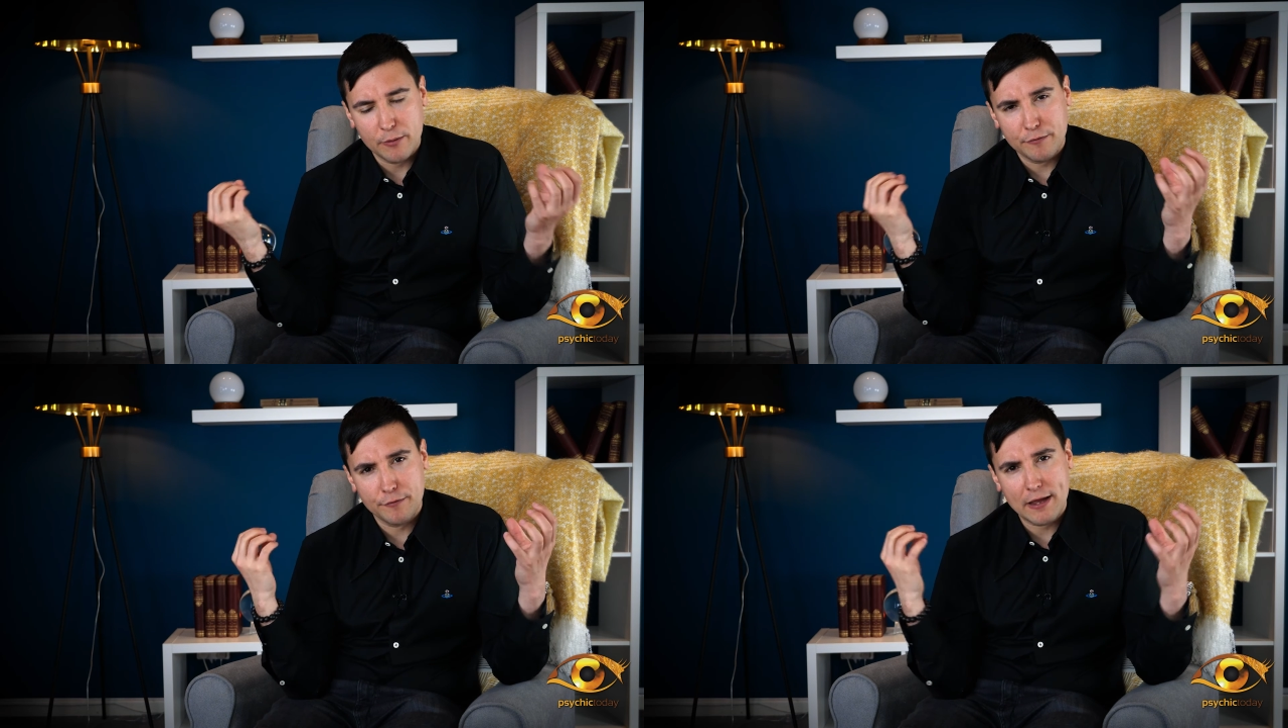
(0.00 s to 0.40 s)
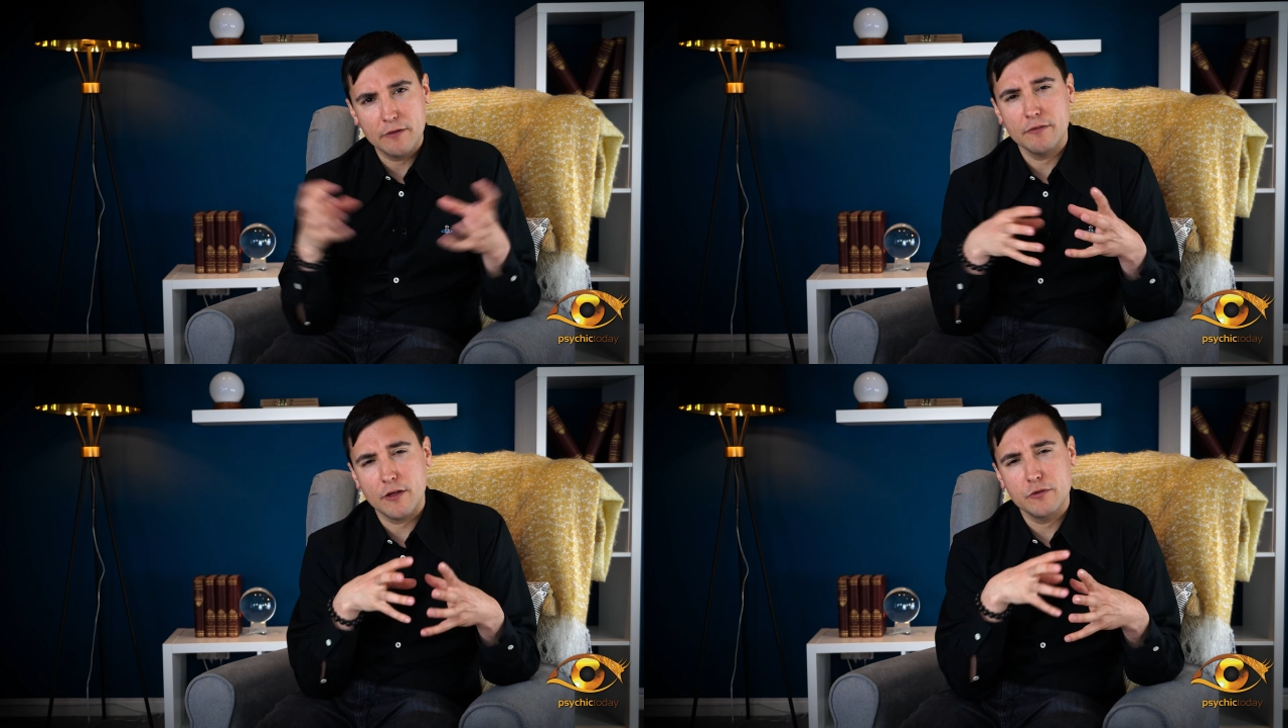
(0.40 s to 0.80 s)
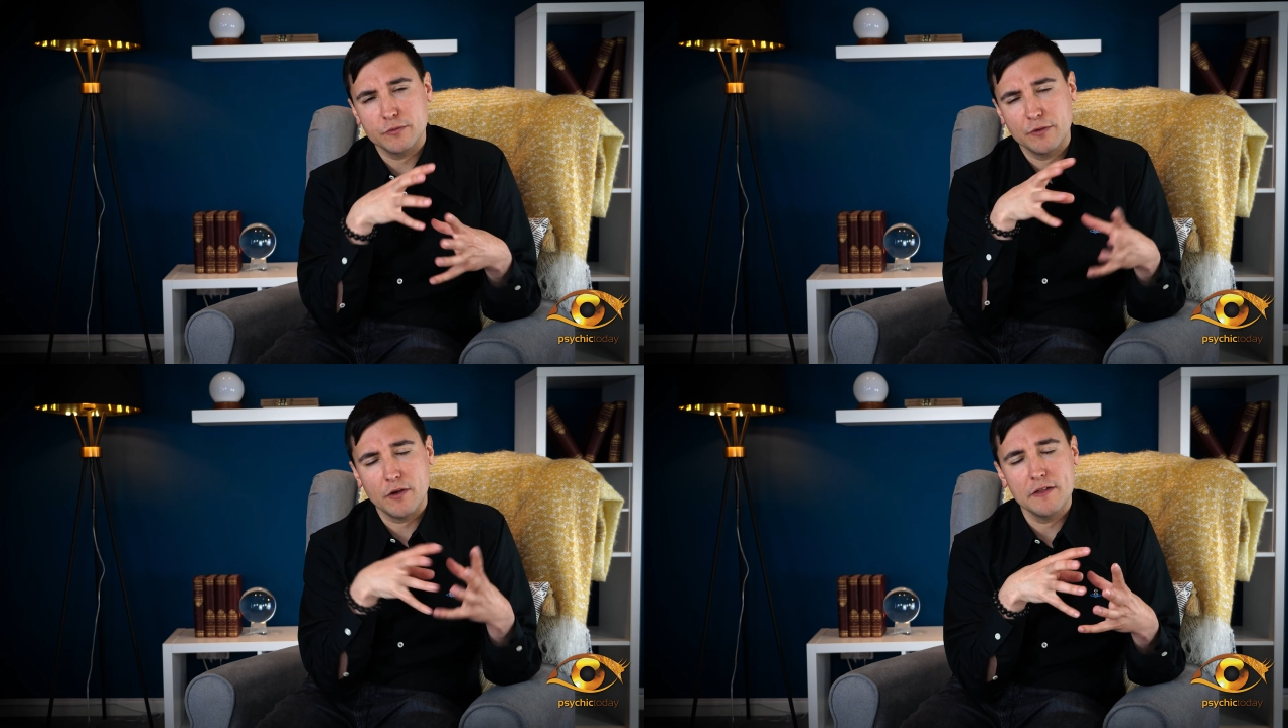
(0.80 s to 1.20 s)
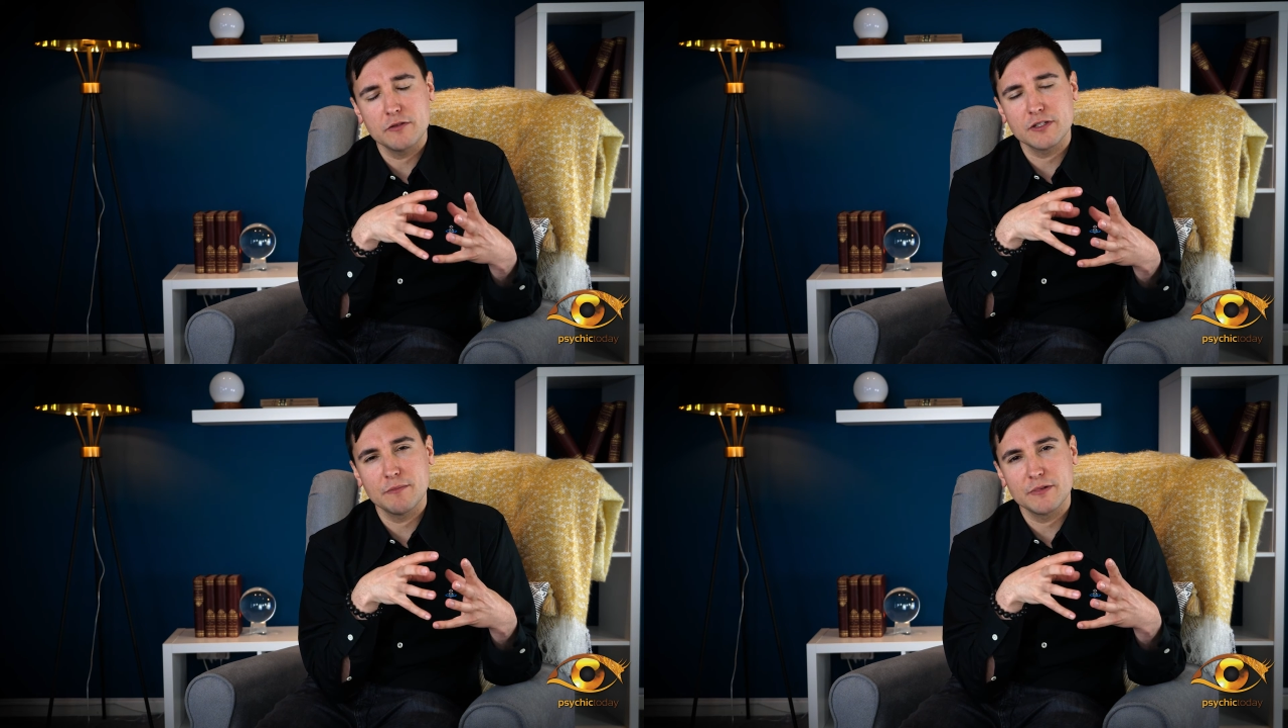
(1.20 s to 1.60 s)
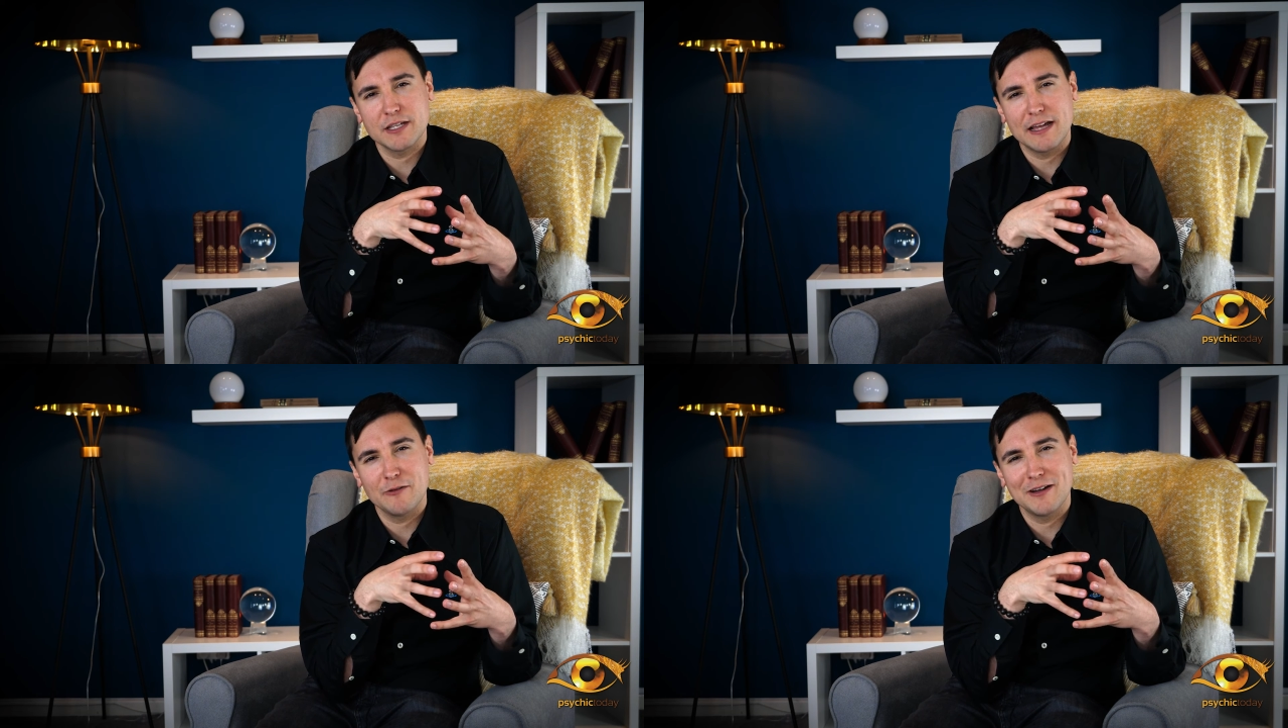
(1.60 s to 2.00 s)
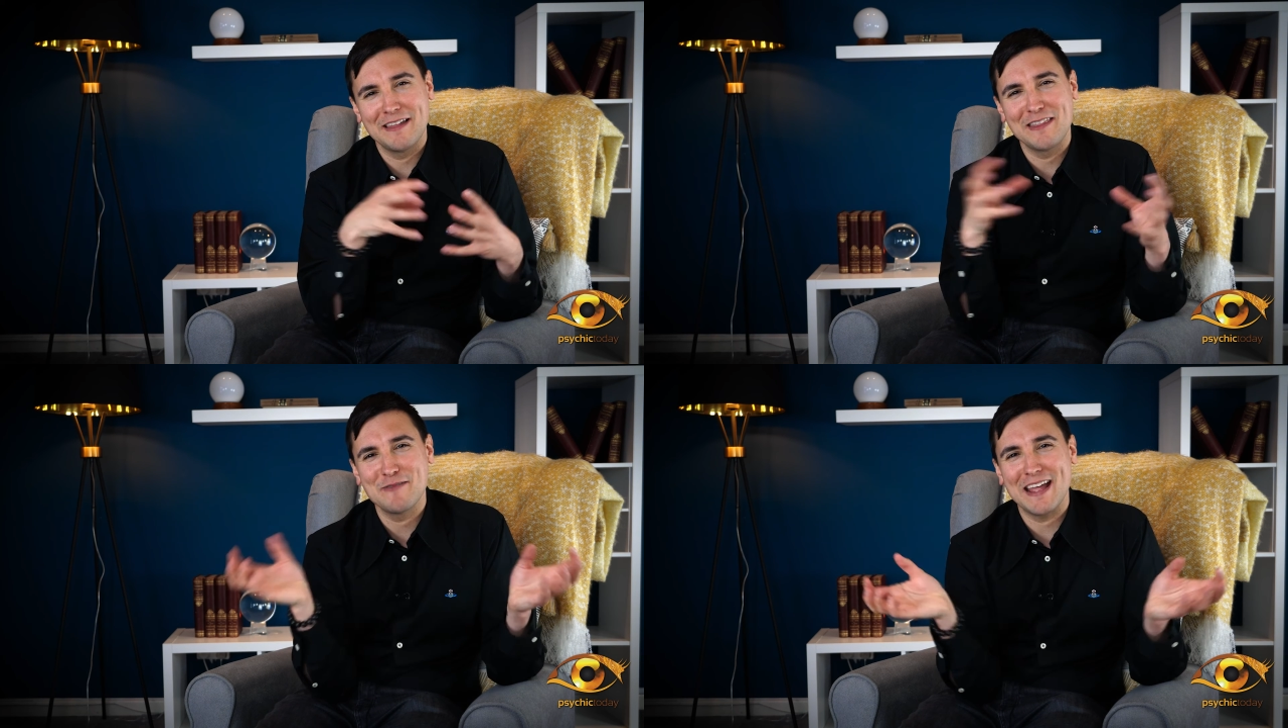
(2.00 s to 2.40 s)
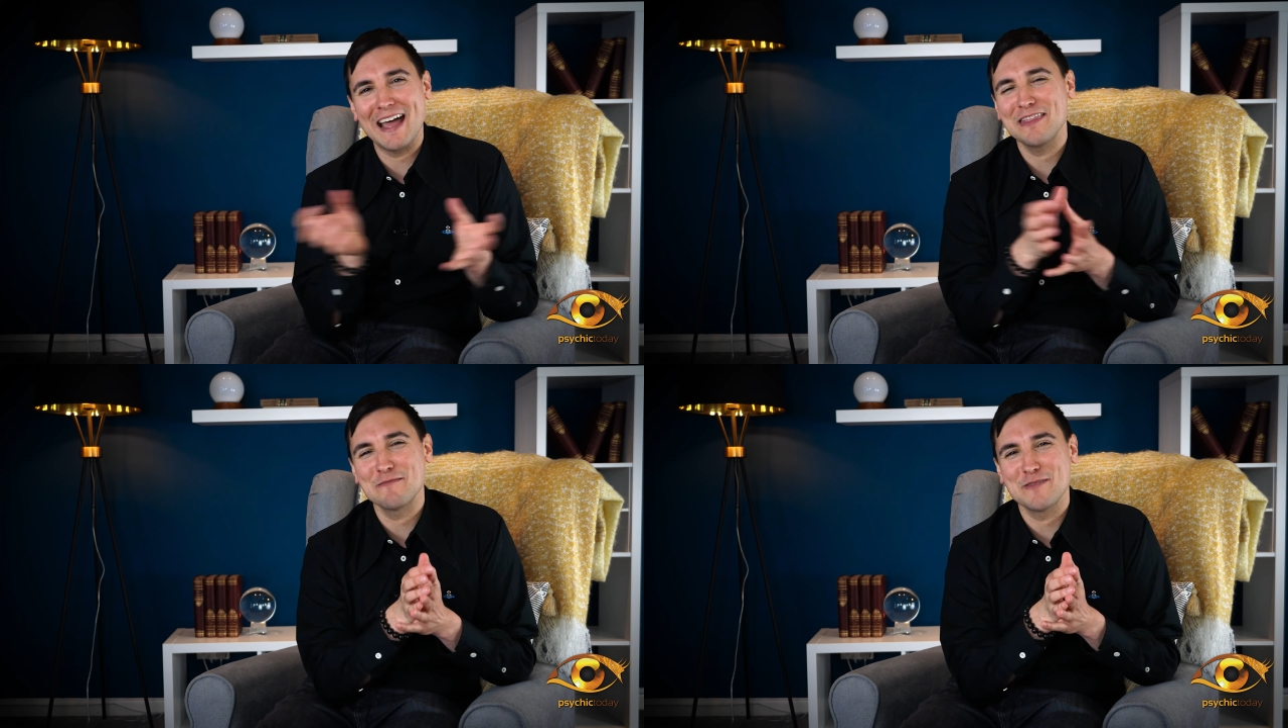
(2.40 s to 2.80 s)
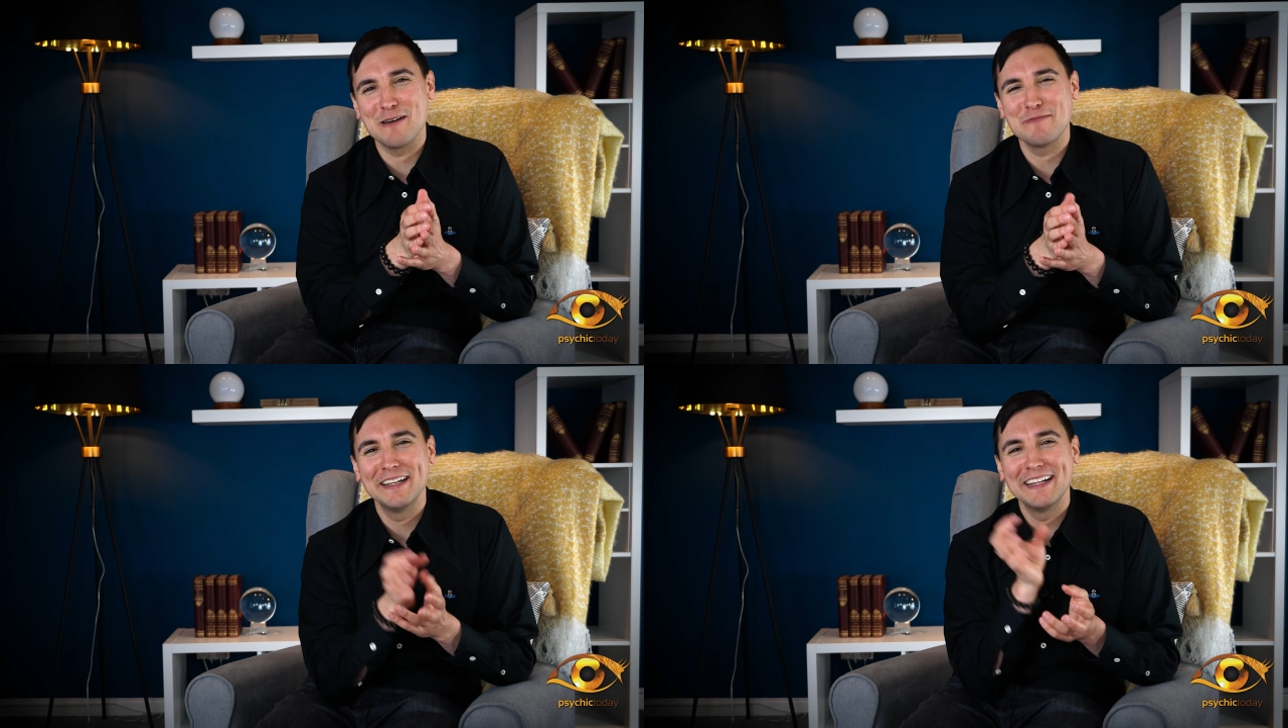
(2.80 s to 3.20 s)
find those numbers out, and then we add them up,